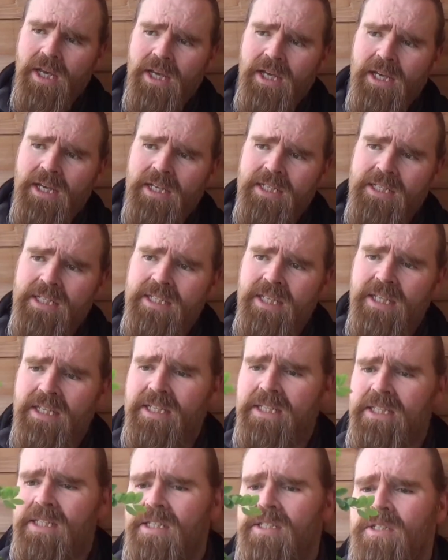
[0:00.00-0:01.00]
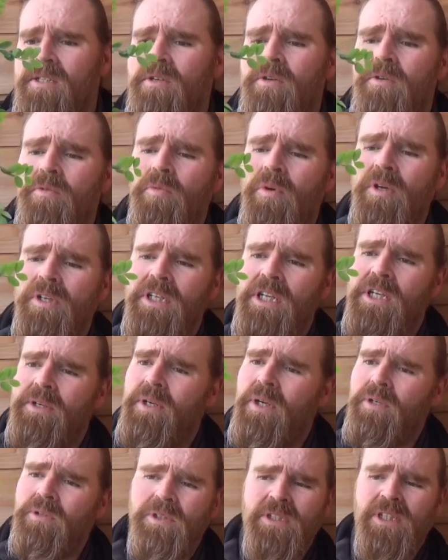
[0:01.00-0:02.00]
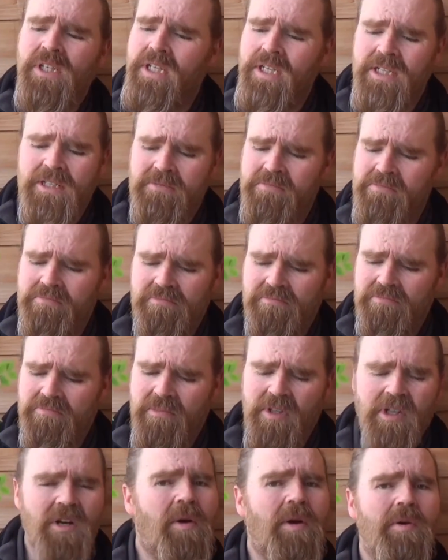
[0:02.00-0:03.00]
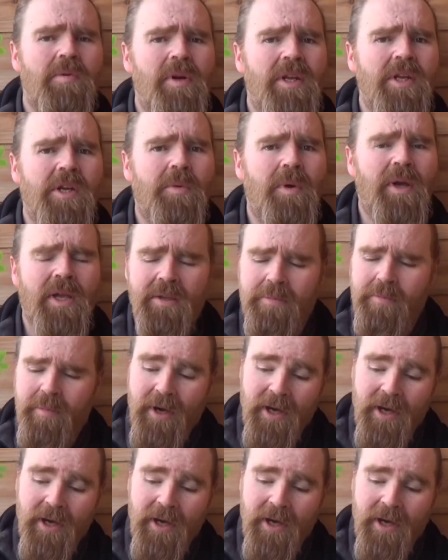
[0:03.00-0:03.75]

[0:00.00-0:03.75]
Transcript: Uh, as I say, this is one year old, and it's growing really quick.